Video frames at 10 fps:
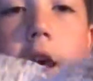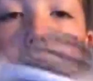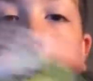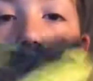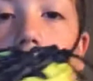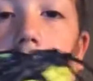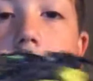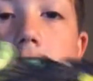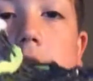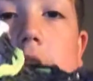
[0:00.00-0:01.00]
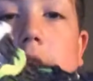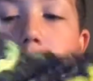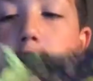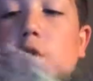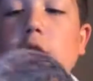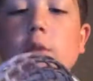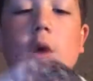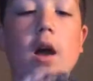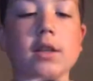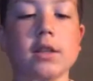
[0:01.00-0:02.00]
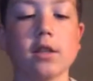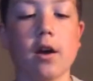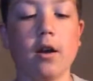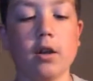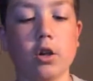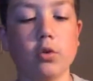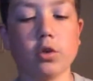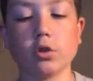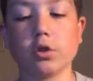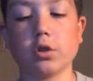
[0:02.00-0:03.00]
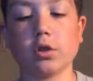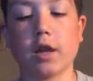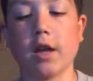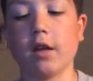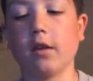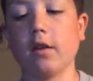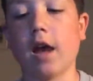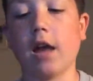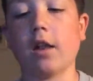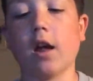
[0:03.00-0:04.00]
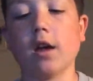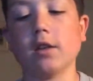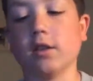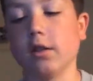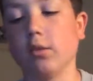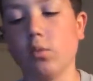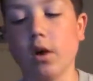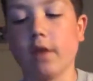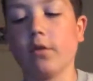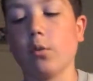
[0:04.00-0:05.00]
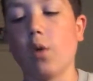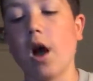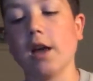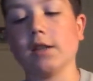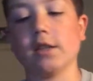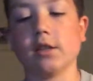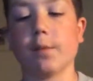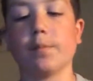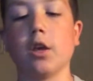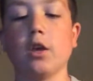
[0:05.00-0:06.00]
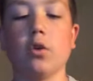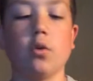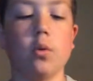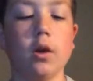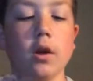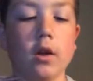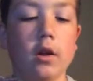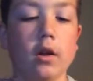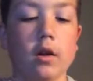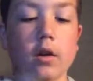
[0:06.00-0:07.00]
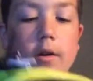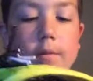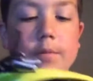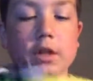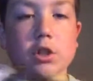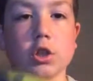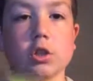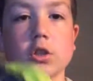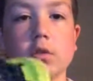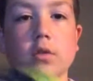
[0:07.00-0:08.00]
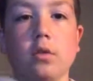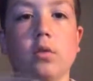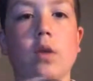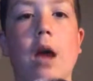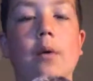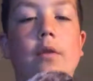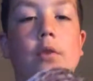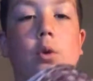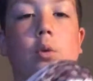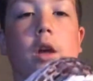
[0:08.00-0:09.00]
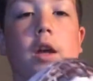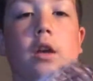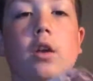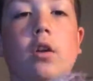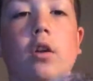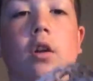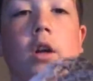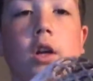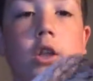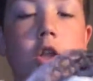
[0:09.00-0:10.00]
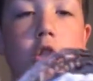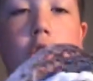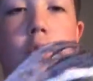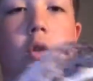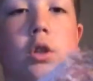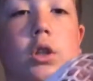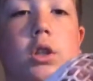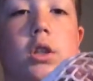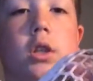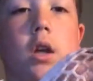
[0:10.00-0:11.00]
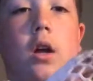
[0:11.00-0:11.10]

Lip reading: And then shooting wise is shooters and nylons and whatever wise is up to you. That's just however you like your shooters,